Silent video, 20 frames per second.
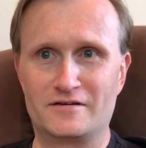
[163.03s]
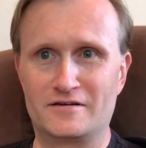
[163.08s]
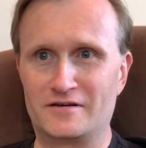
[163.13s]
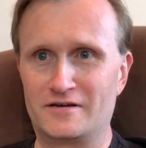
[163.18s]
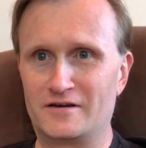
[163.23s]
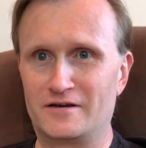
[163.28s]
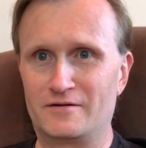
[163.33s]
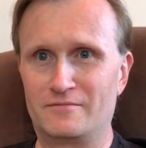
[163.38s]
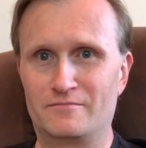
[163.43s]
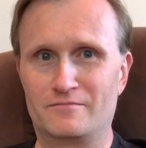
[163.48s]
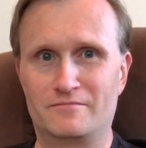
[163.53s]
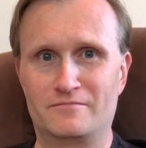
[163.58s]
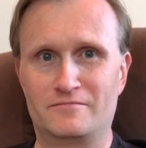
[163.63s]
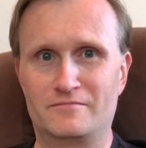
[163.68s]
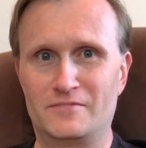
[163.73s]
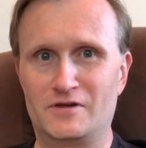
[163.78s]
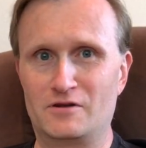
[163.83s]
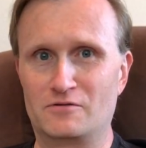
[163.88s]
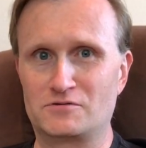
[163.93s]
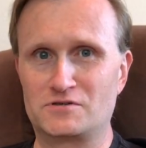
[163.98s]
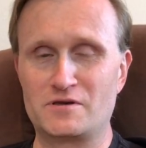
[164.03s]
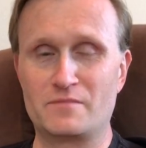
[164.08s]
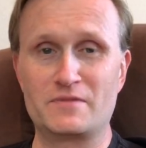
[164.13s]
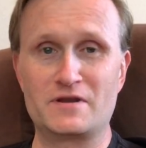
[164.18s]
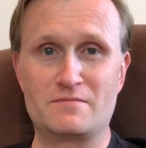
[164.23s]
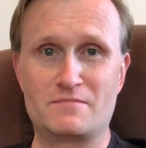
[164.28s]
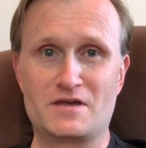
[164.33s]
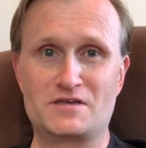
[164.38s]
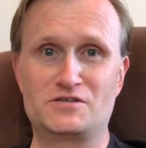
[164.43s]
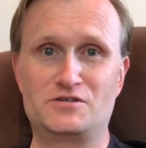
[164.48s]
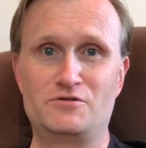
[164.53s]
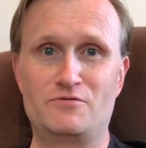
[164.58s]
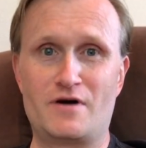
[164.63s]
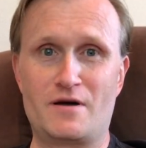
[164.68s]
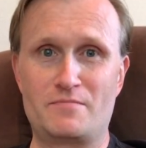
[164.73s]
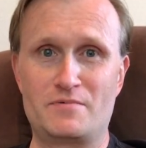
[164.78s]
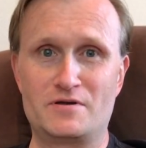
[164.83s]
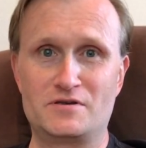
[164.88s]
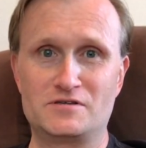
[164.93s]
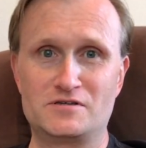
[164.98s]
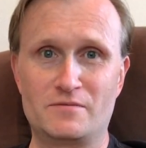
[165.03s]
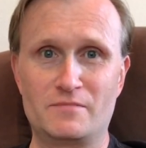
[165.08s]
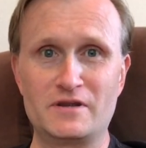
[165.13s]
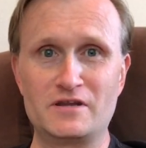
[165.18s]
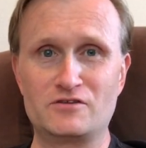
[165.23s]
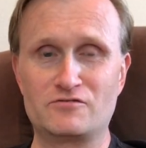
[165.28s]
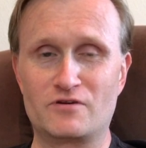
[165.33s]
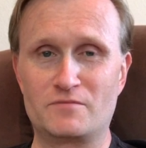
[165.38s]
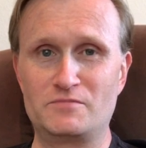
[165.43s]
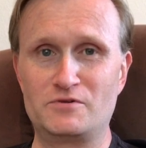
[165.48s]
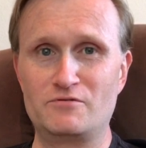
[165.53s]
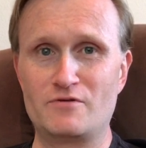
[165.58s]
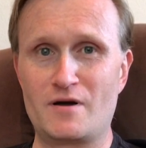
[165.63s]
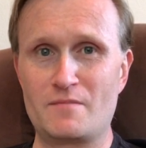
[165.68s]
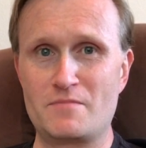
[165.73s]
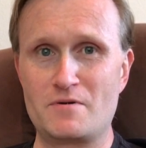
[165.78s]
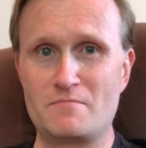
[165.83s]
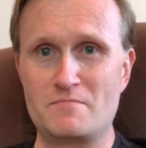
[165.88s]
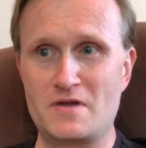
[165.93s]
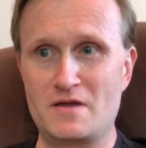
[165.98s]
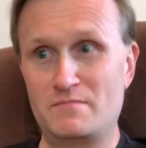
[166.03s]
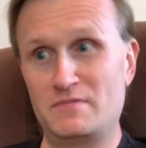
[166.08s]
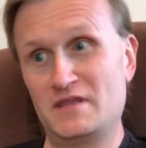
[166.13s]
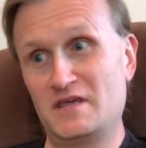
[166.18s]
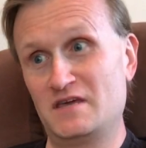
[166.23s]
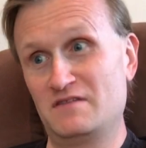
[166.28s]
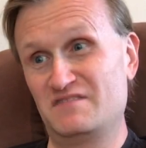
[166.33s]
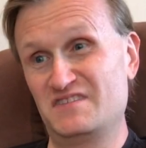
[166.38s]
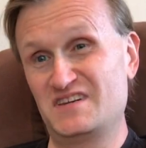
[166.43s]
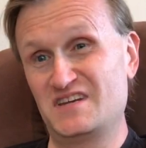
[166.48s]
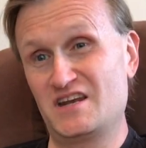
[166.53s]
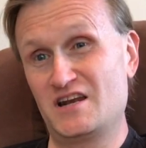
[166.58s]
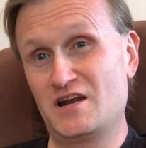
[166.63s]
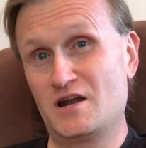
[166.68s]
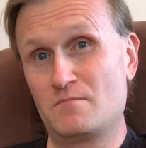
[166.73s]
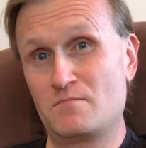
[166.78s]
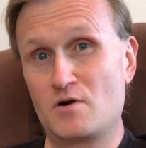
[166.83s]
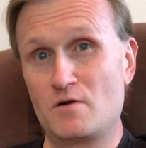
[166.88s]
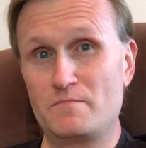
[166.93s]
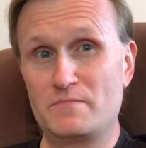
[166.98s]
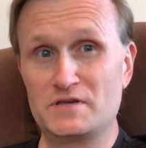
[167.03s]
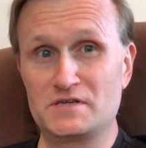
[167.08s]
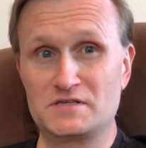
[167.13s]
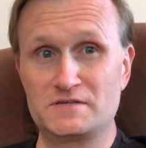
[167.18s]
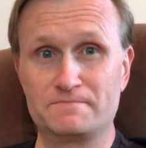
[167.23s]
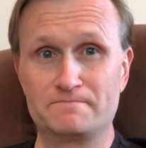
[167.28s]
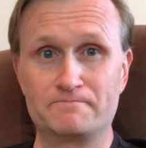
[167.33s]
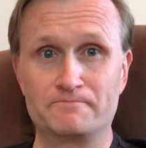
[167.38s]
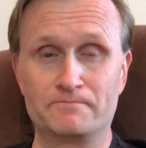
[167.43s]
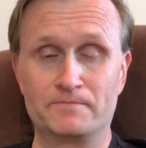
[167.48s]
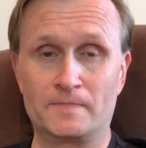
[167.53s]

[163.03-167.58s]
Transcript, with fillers: Um, you know, somebody messed you up, somebody tripped you up. Maybe they even did it on purpose.